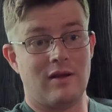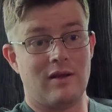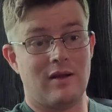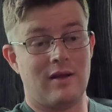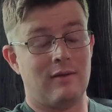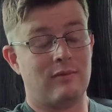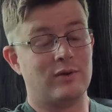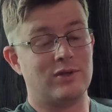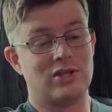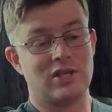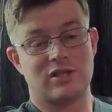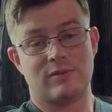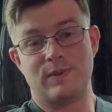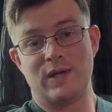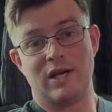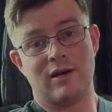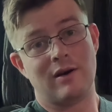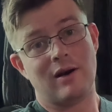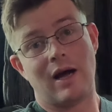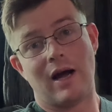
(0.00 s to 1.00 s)
it would just
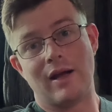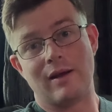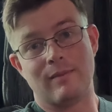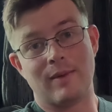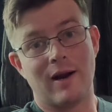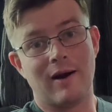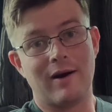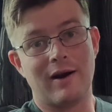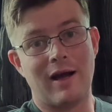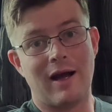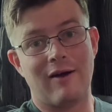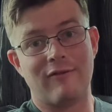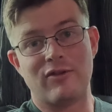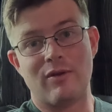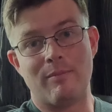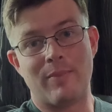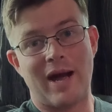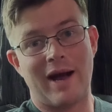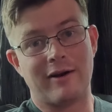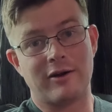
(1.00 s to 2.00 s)
be a nightmare to have
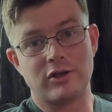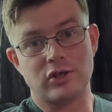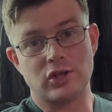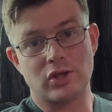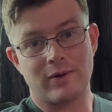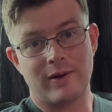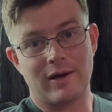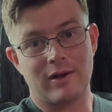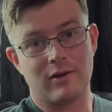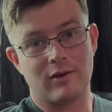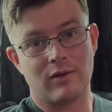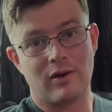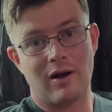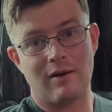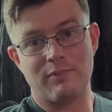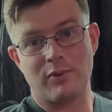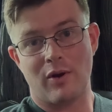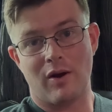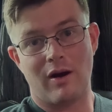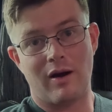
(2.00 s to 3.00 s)
to back a trailer
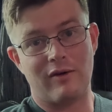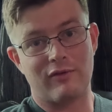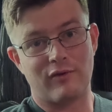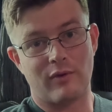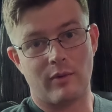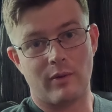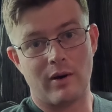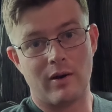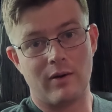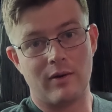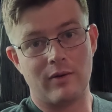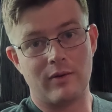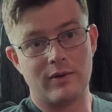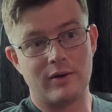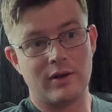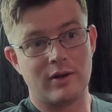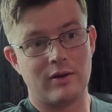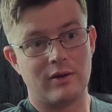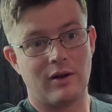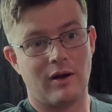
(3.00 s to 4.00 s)
up off a
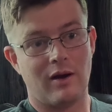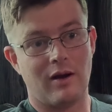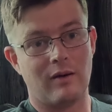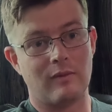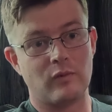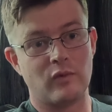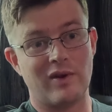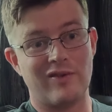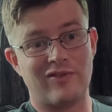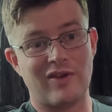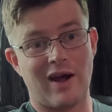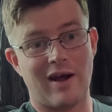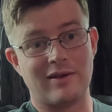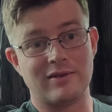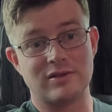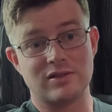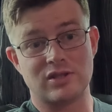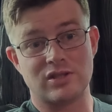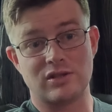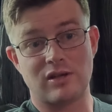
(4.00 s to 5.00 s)
road. We've
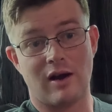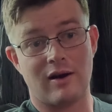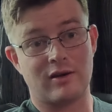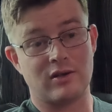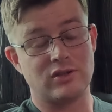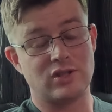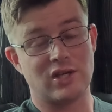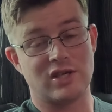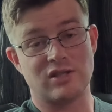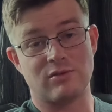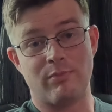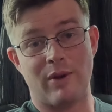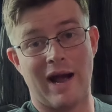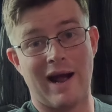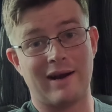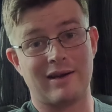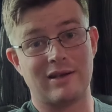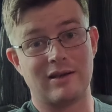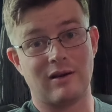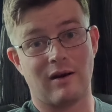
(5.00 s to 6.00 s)
gotten stuck just
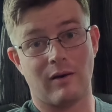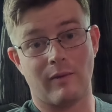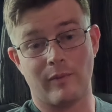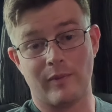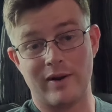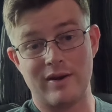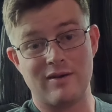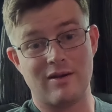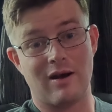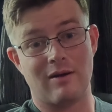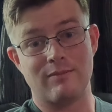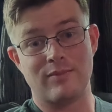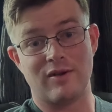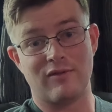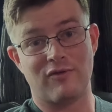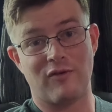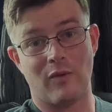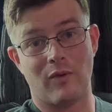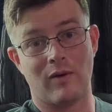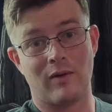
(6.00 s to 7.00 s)
backing our rig up
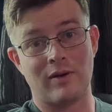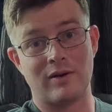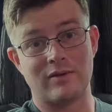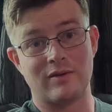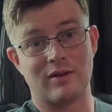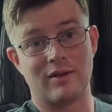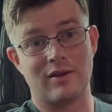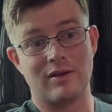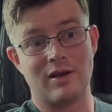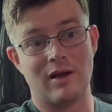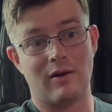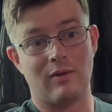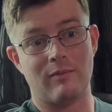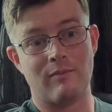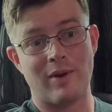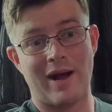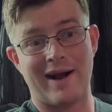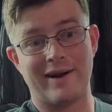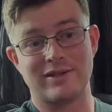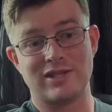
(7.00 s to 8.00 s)
before, and
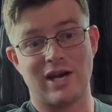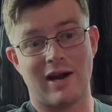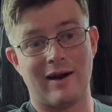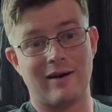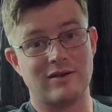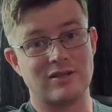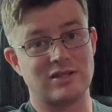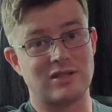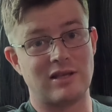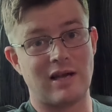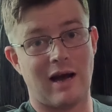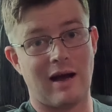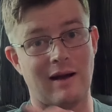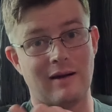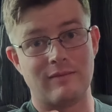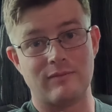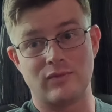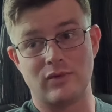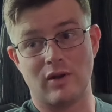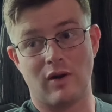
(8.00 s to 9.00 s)
back tires
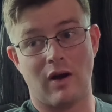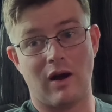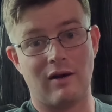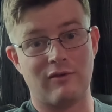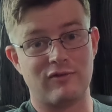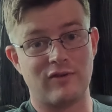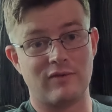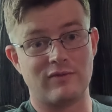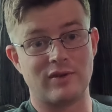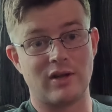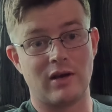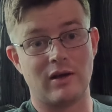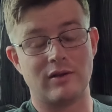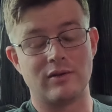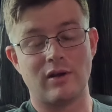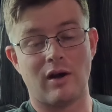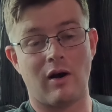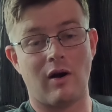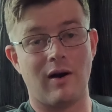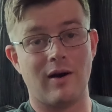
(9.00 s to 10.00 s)
got off of
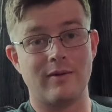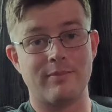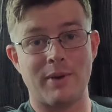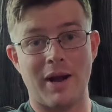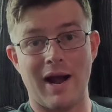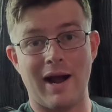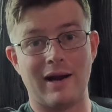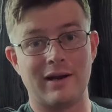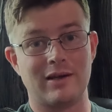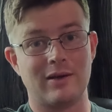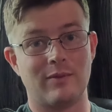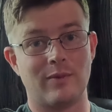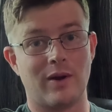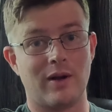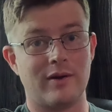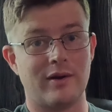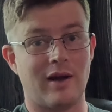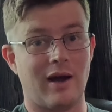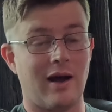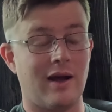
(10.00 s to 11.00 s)
the hard pack and
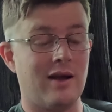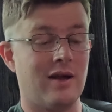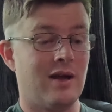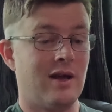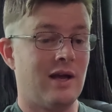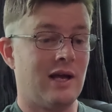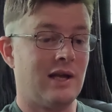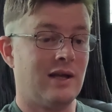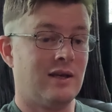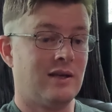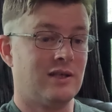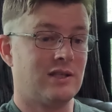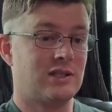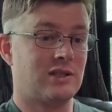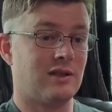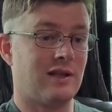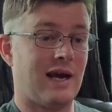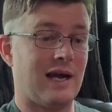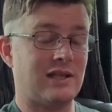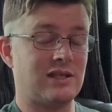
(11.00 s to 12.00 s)
whatnot.
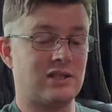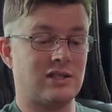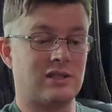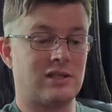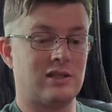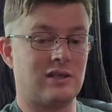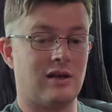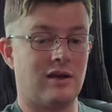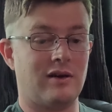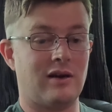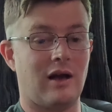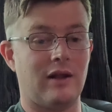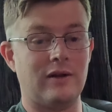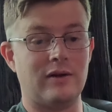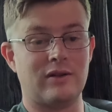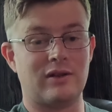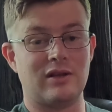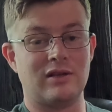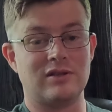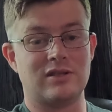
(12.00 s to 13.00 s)
So that's
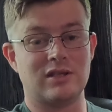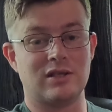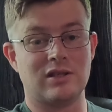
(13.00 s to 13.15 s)
another thing to